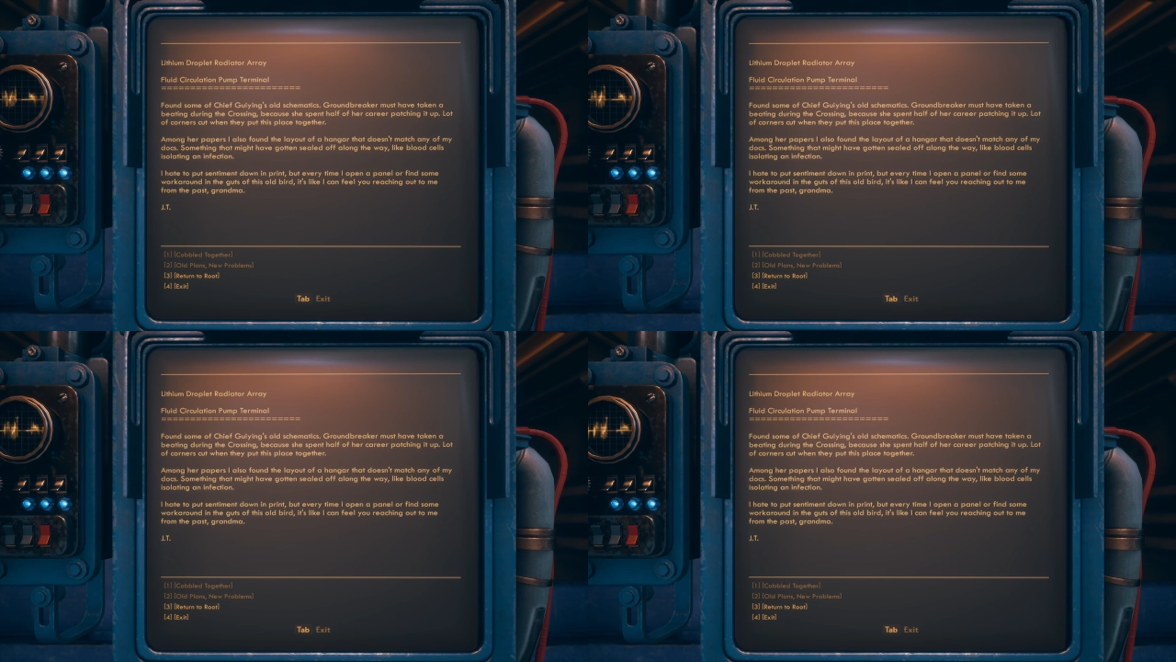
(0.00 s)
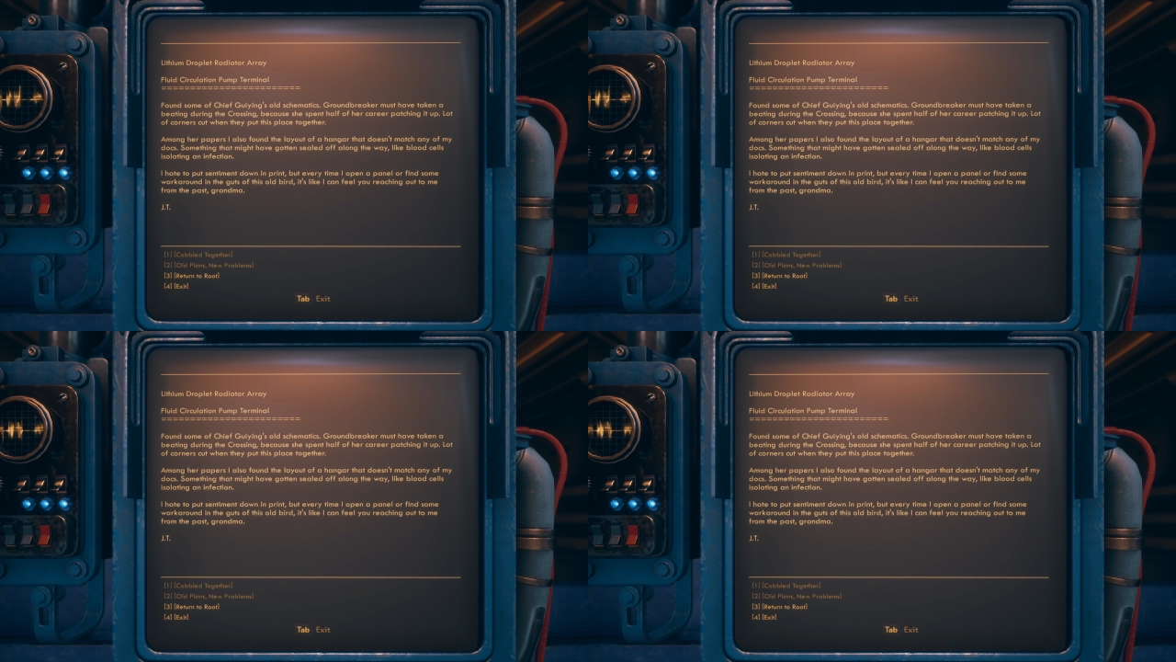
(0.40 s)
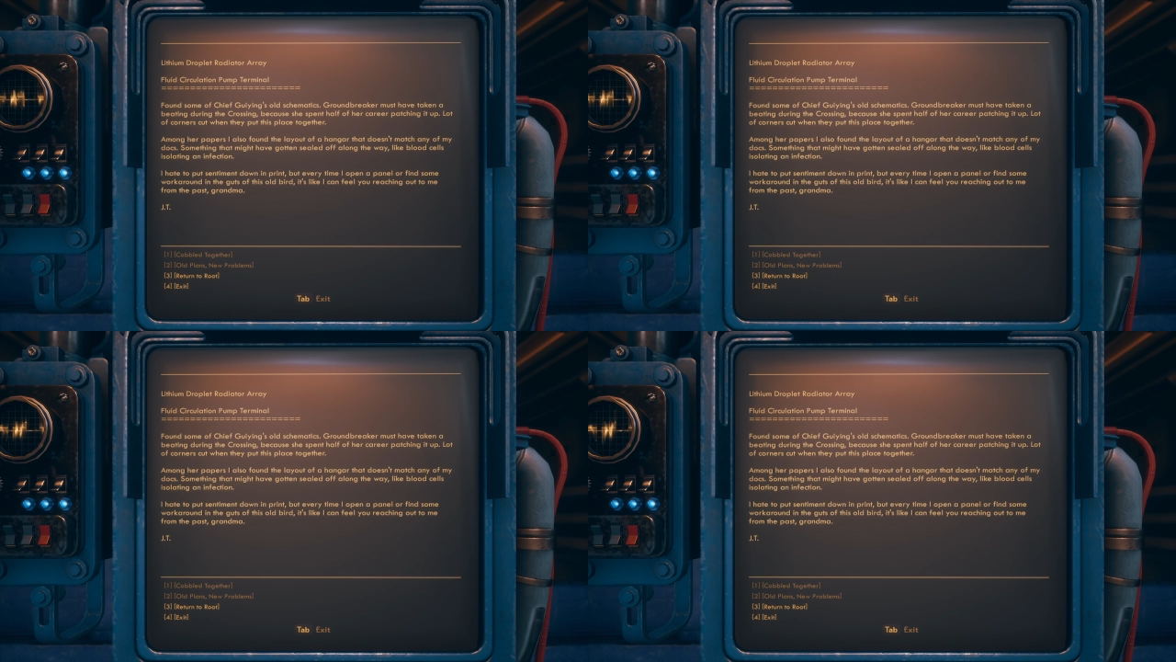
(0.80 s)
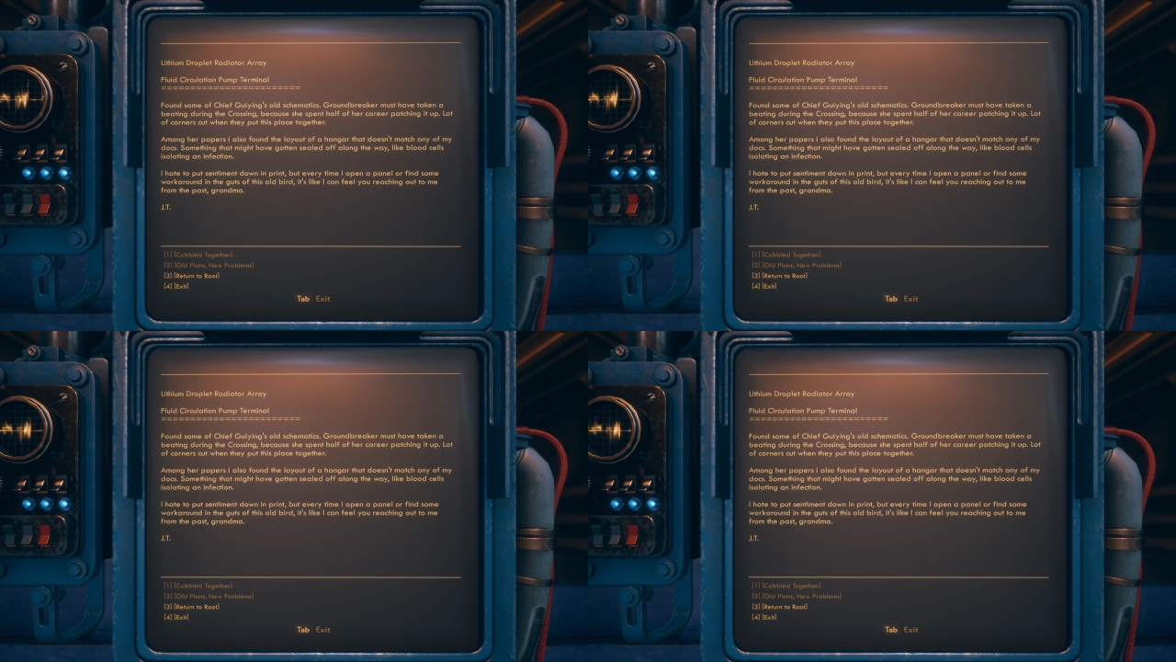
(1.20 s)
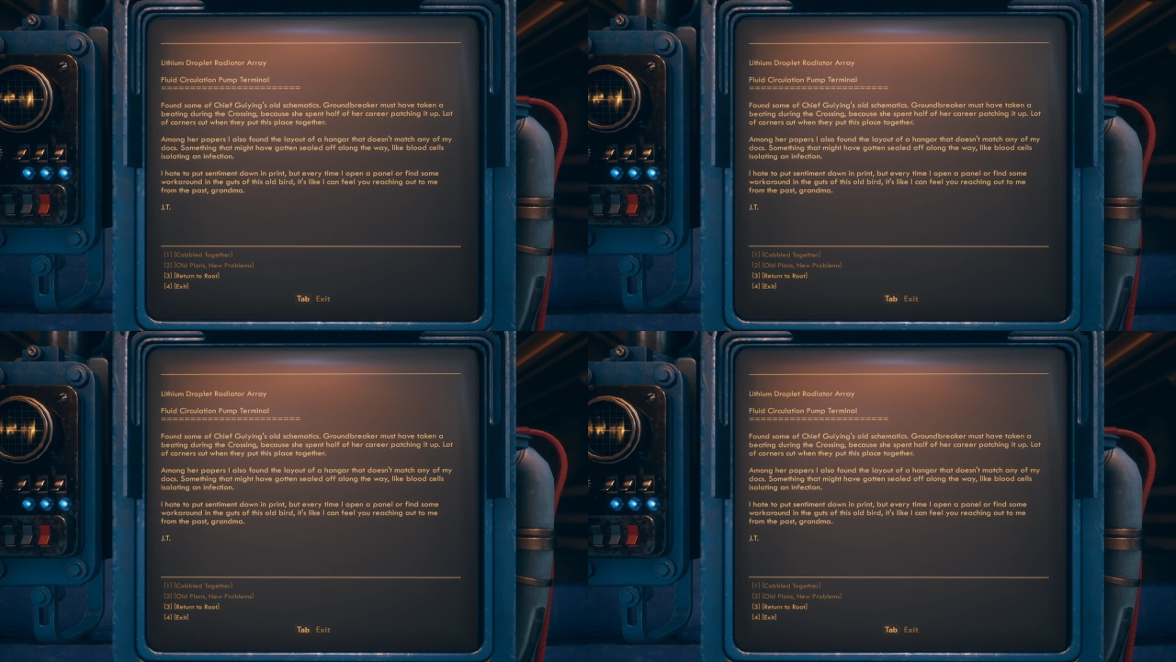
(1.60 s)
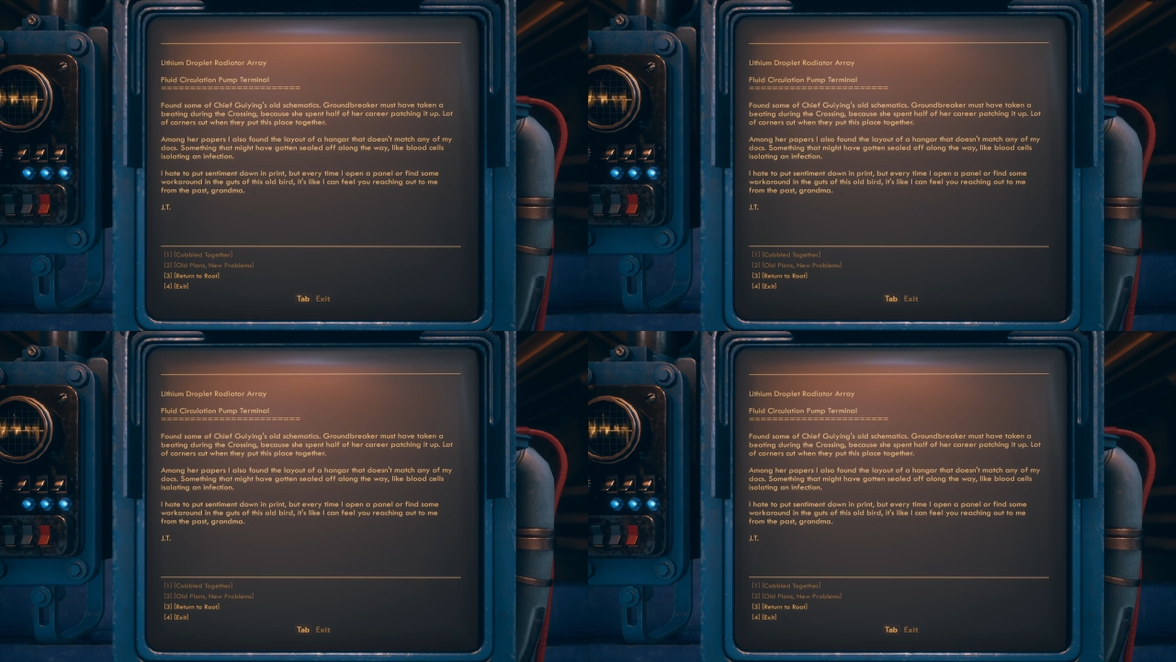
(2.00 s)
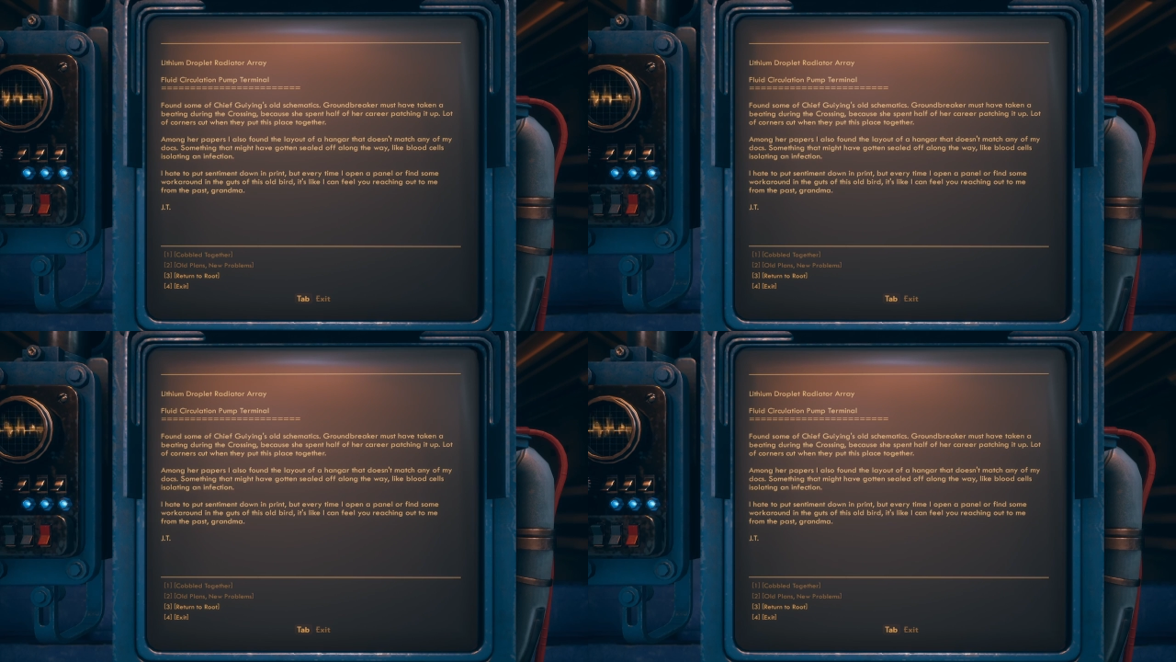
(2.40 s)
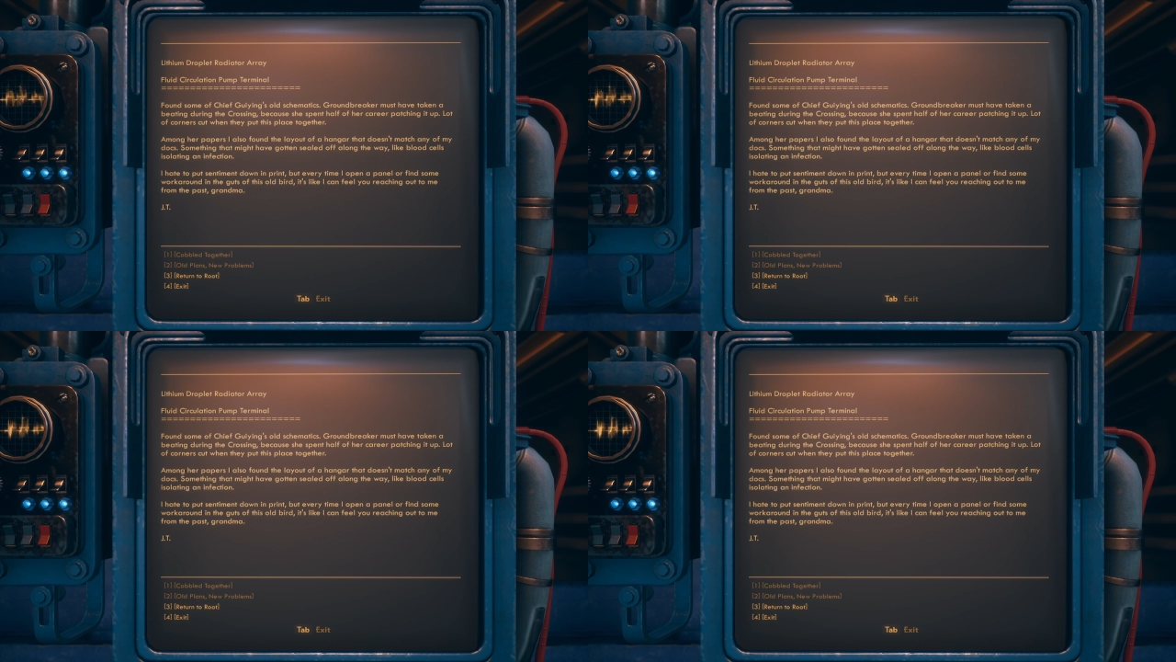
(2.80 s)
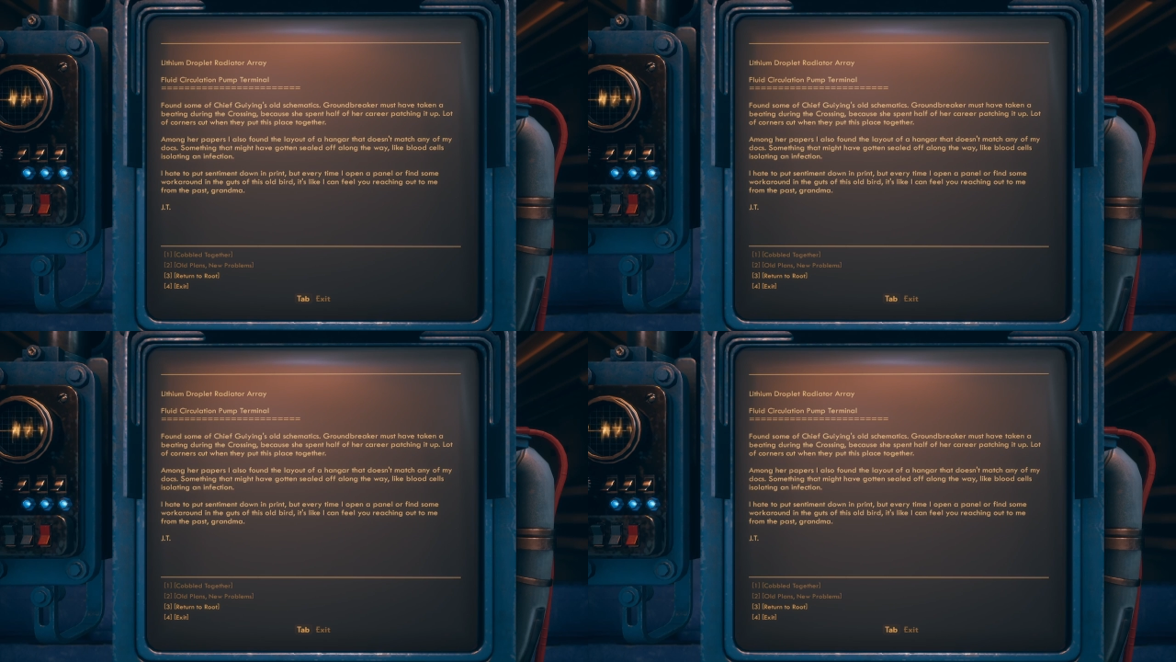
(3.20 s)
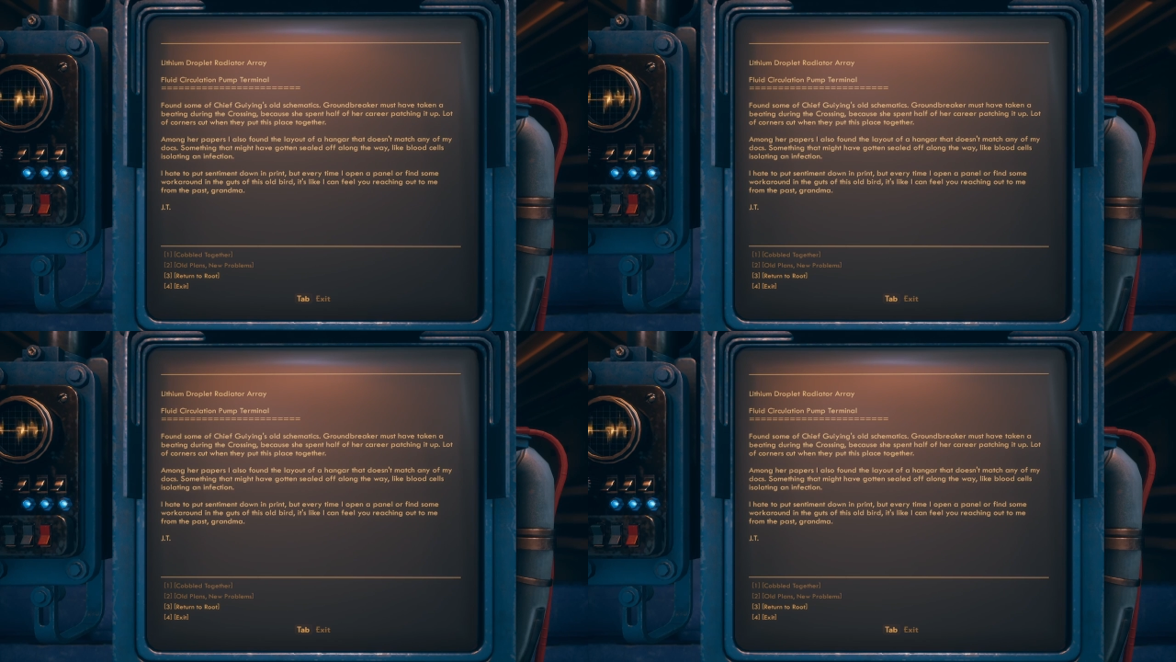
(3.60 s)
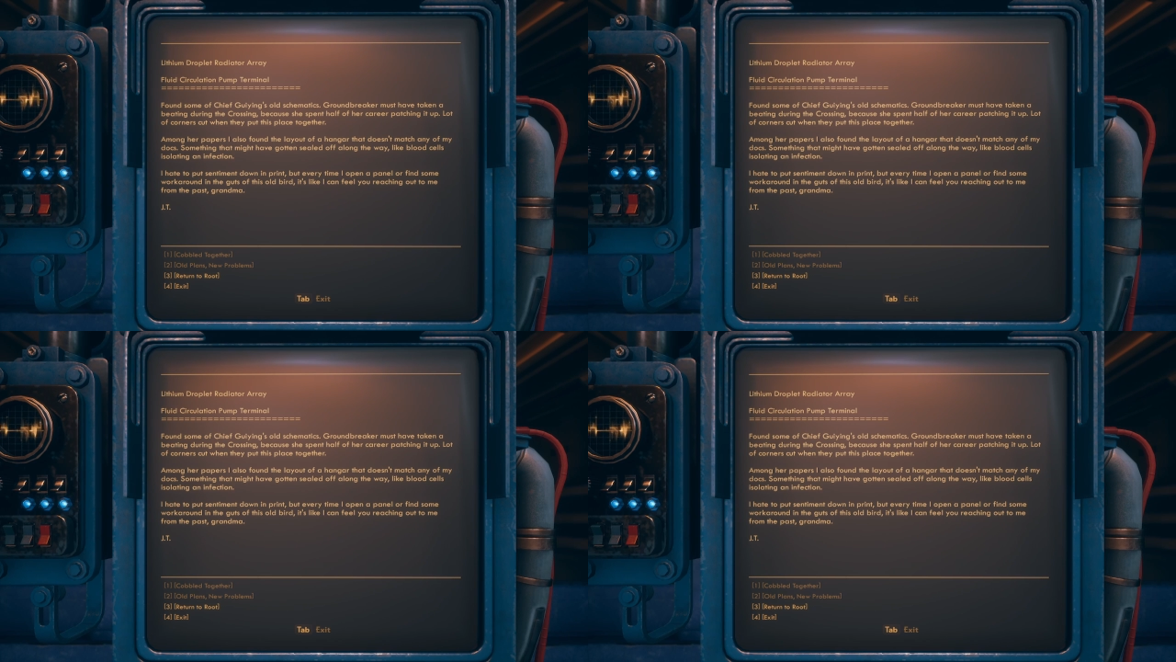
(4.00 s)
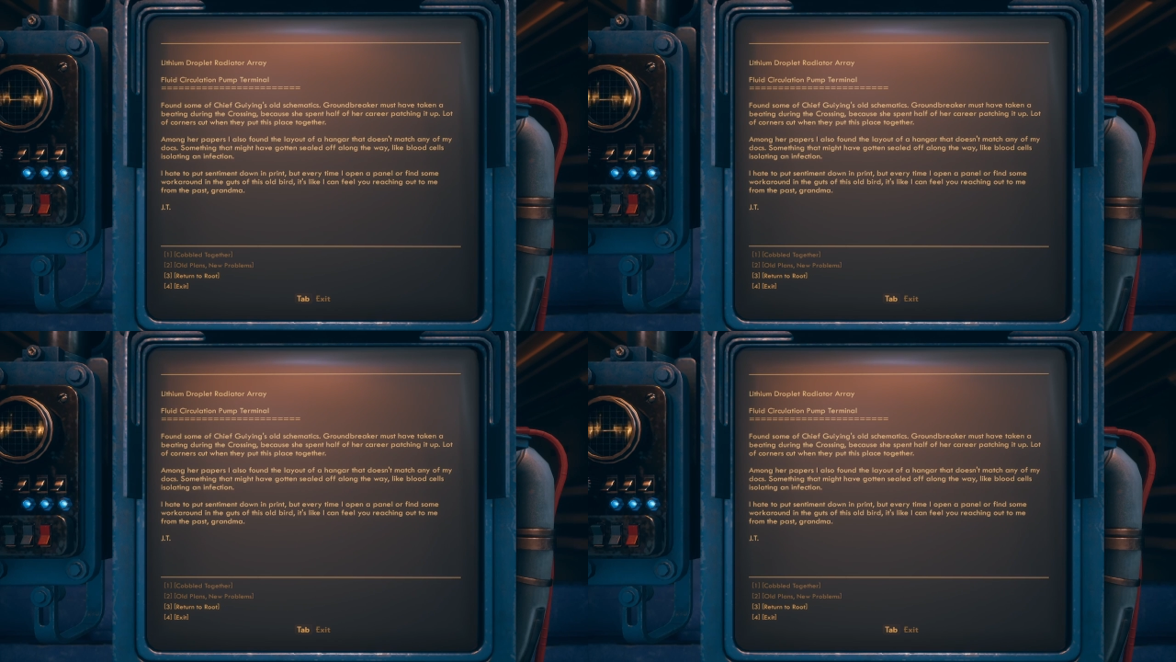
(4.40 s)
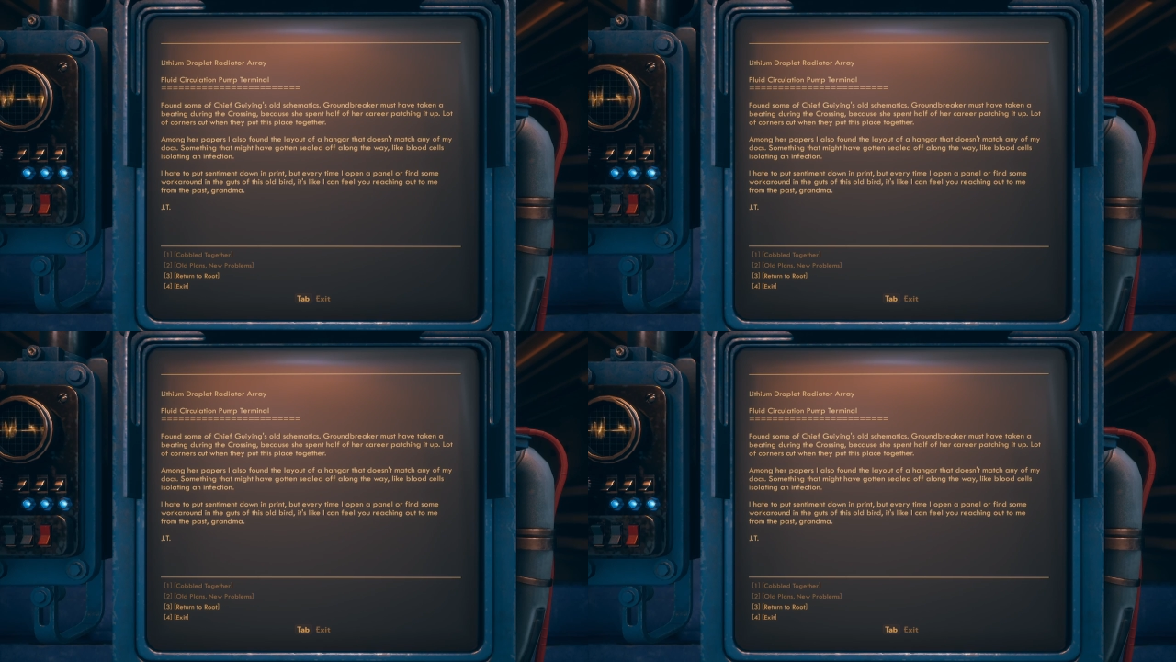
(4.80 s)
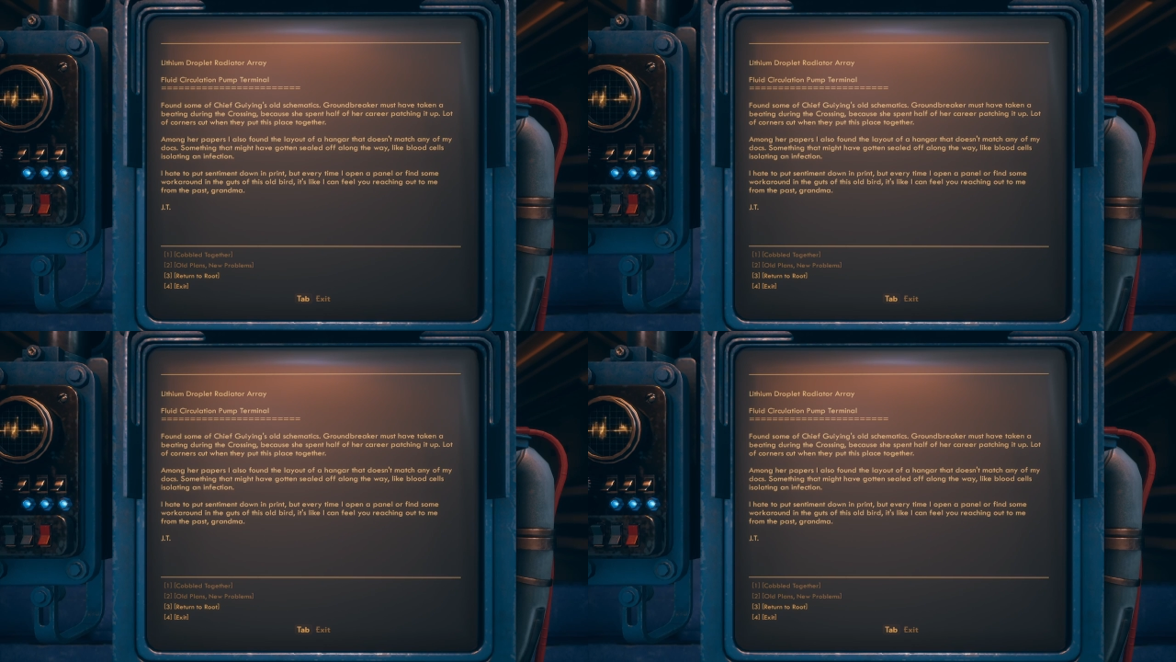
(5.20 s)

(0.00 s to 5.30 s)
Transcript: No face is visible, so there are no lips to read.